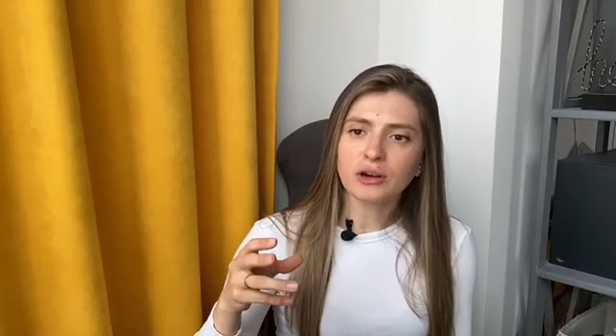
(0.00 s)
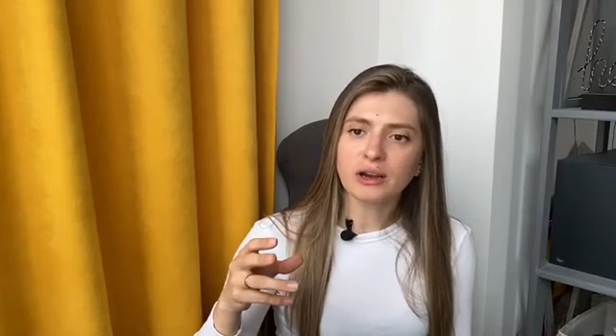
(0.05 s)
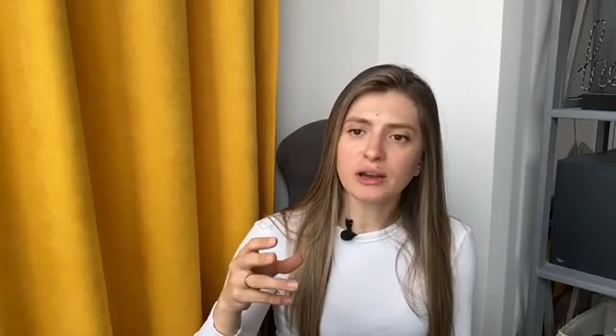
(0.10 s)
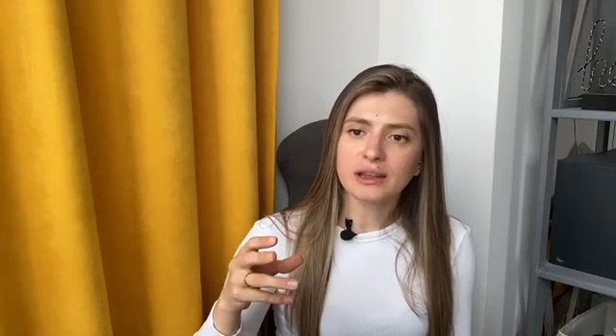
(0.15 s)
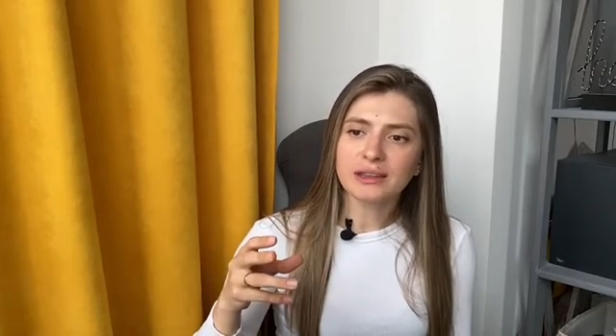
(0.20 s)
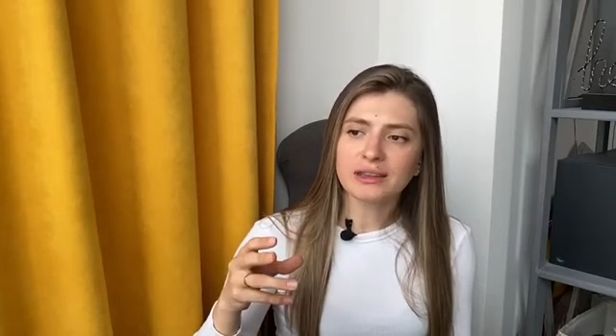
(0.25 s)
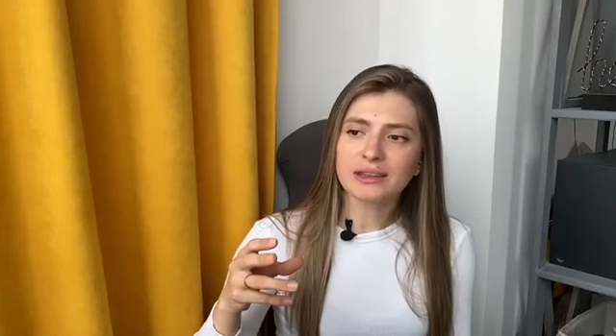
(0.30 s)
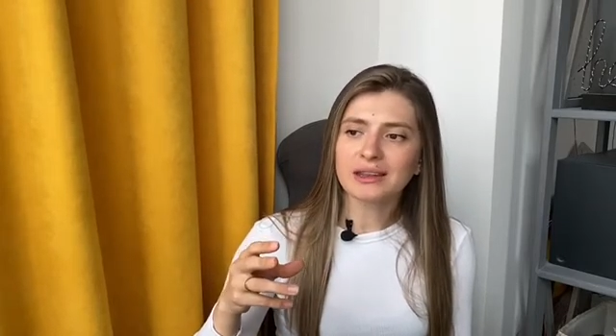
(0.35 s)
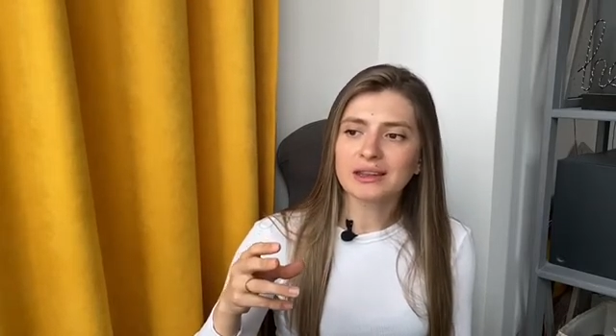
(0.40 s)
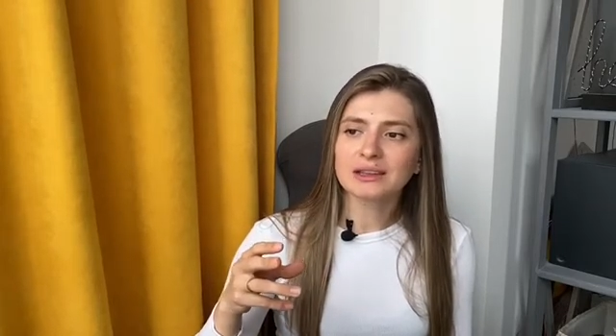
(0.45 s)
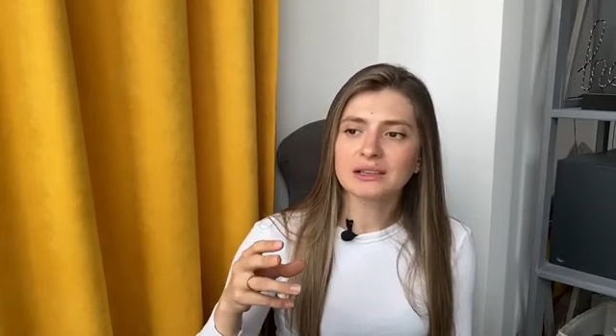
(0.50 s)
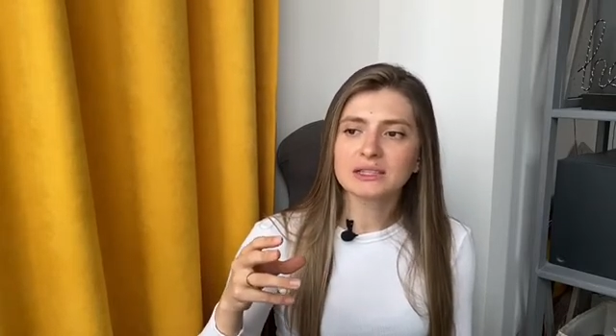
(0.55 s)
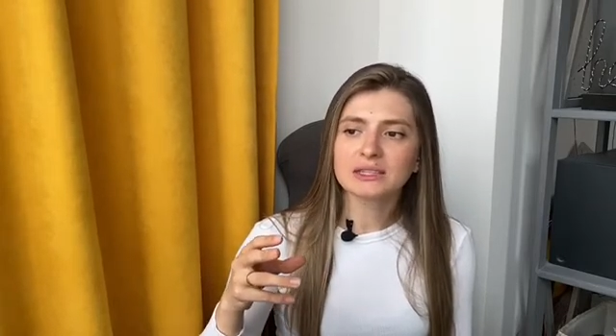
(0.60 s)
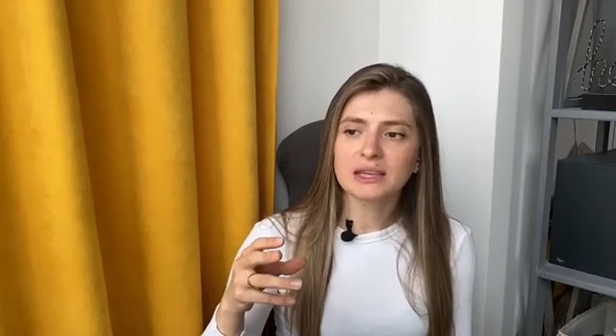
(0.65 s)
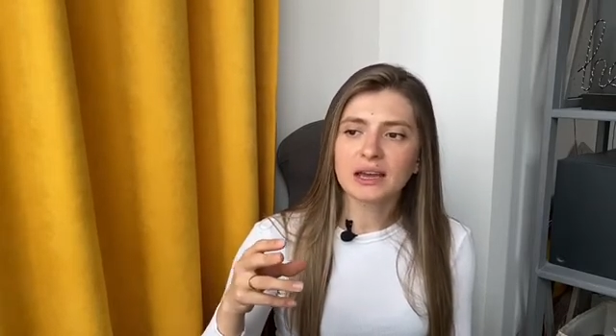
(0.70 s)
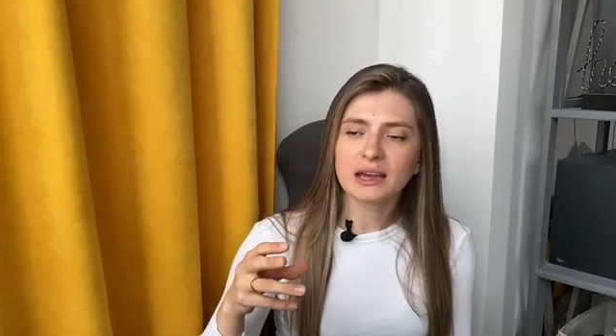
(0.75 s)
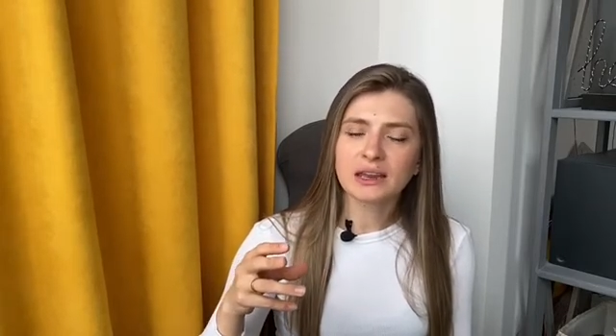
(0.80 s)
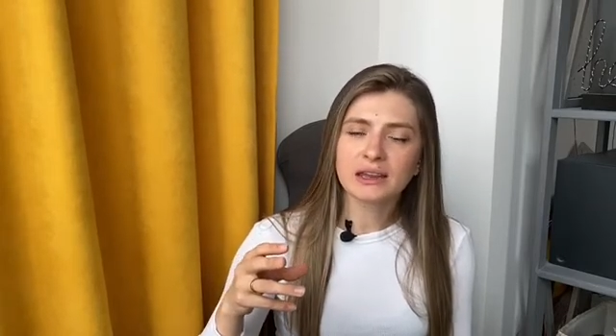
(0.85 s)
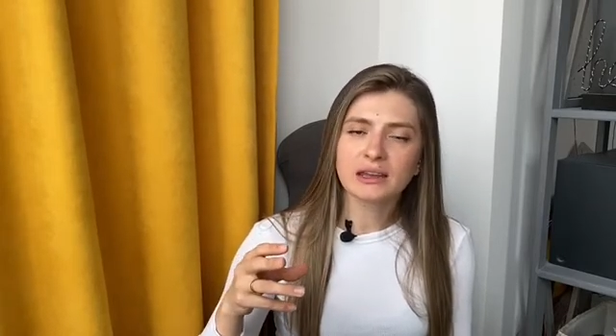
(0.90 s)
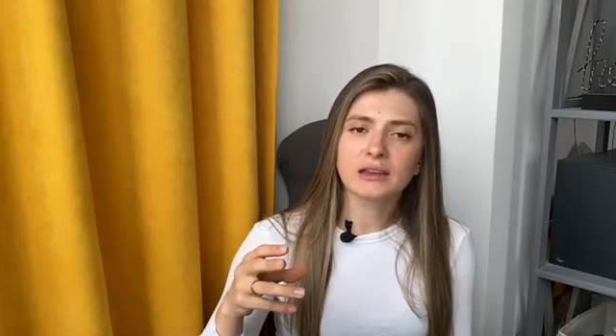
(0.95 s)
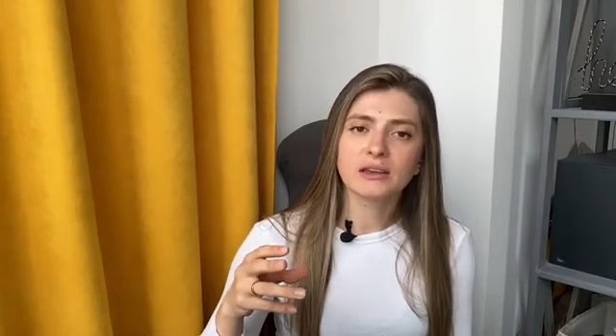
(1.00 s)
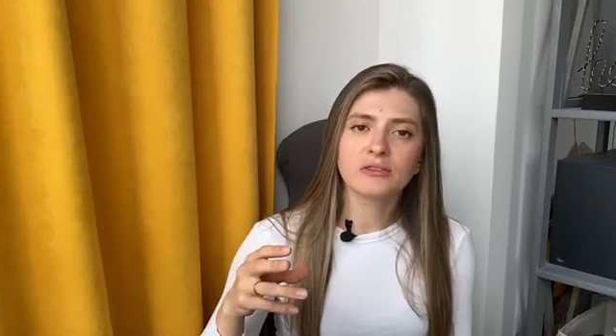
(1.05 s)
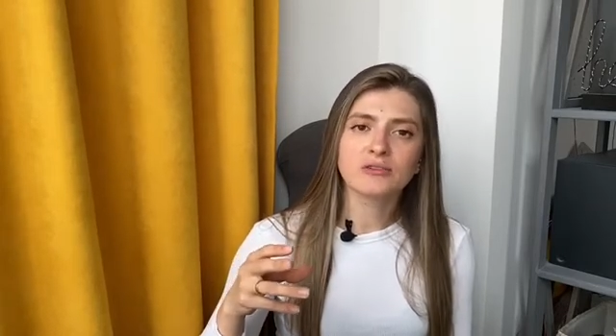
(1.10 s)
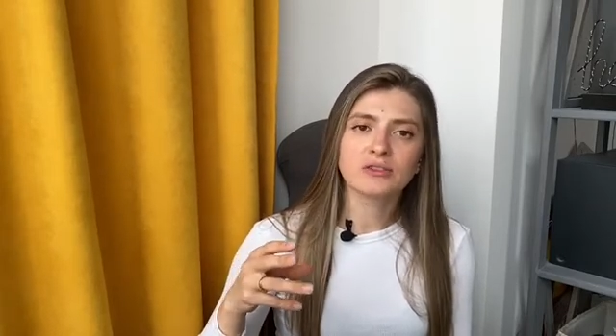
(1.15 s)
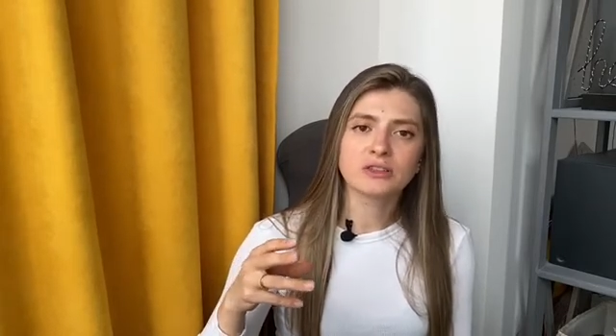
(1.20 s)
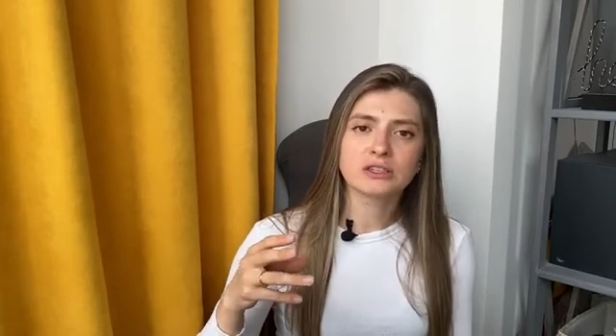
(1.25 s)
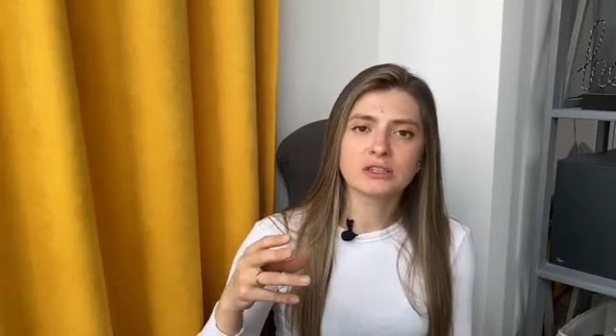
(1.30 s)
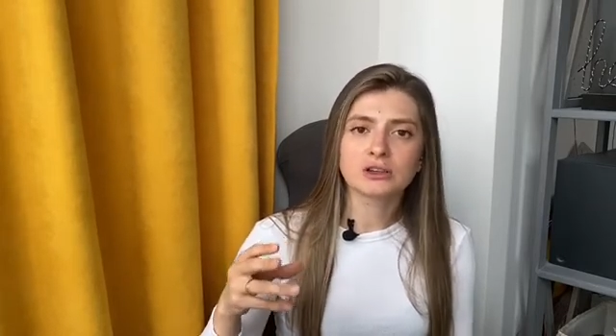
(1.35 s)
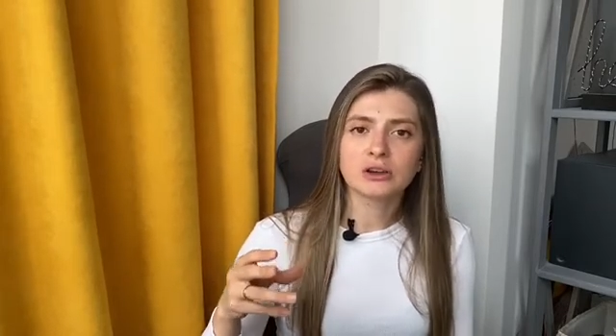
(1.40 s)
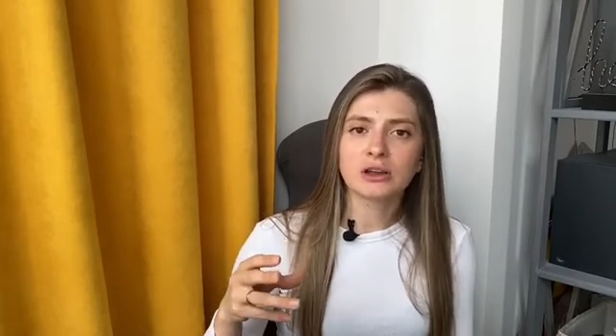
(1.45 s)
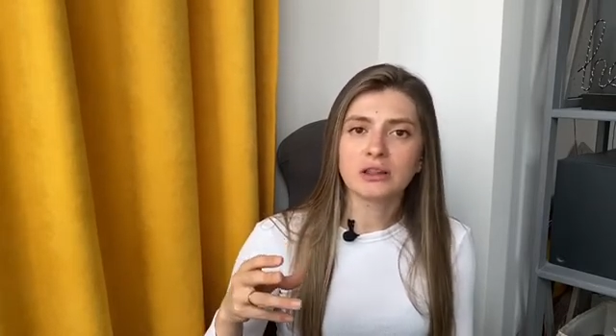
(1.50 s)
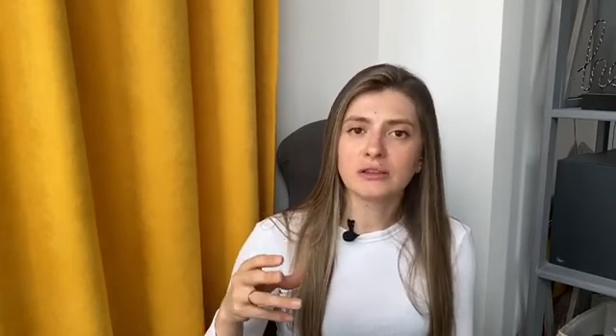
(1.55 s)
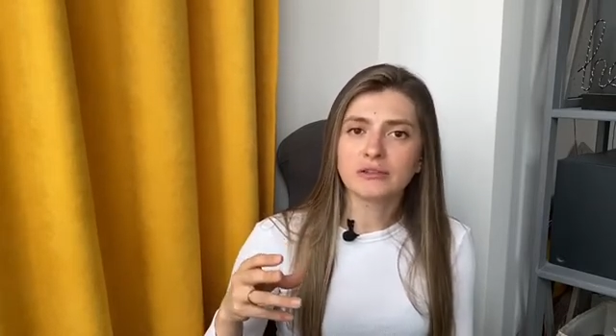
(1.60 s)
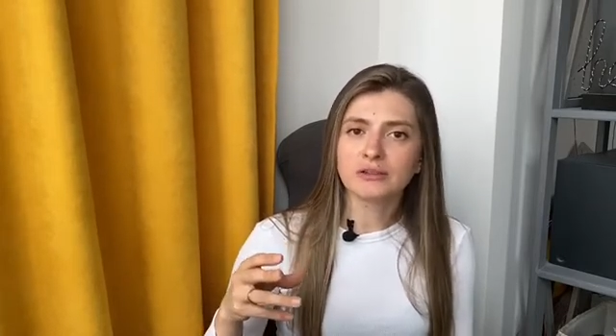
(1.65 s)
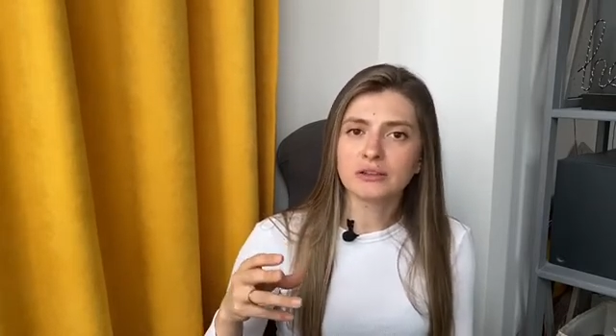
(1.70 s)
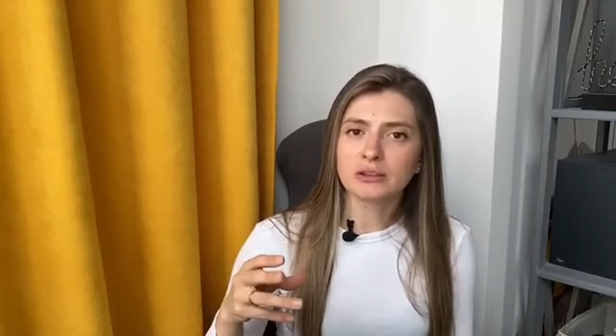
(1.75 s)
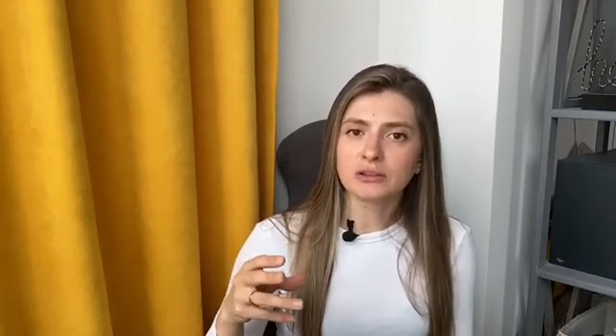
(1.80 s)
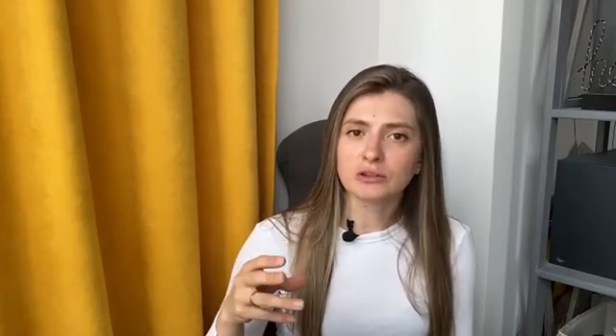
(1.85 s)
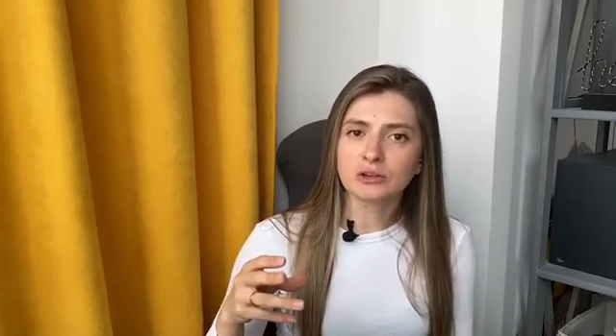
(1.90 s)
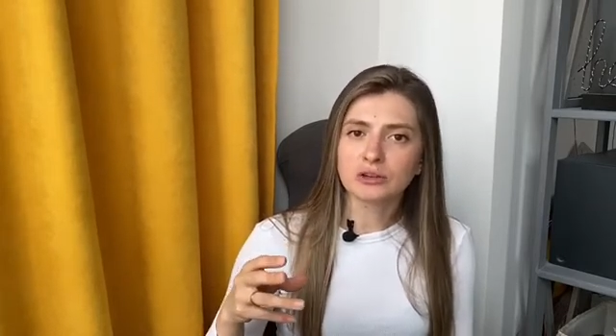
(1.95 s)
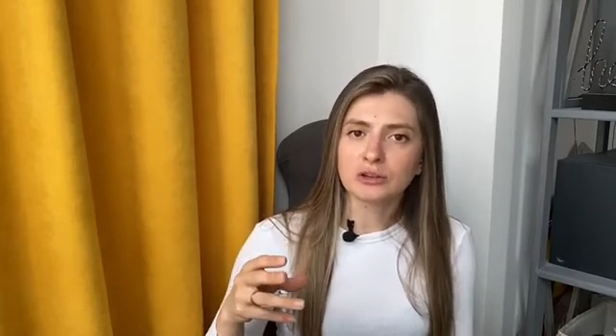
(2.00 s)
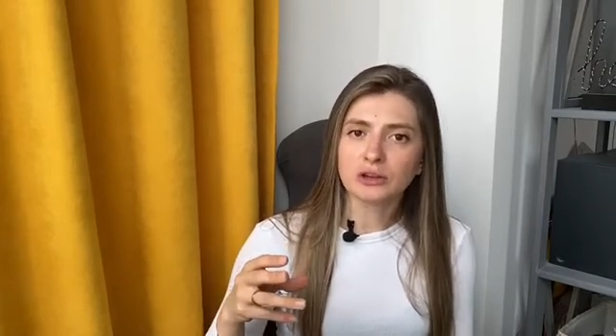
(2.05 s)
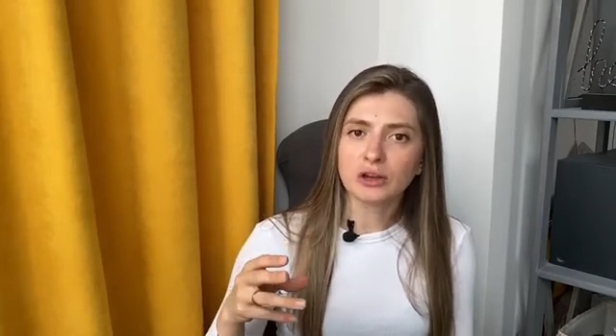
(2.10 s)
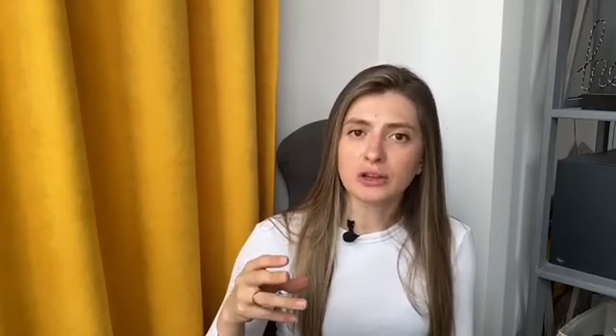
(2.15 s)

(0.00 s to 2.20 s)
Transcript: and then deciding if it's relevant or not,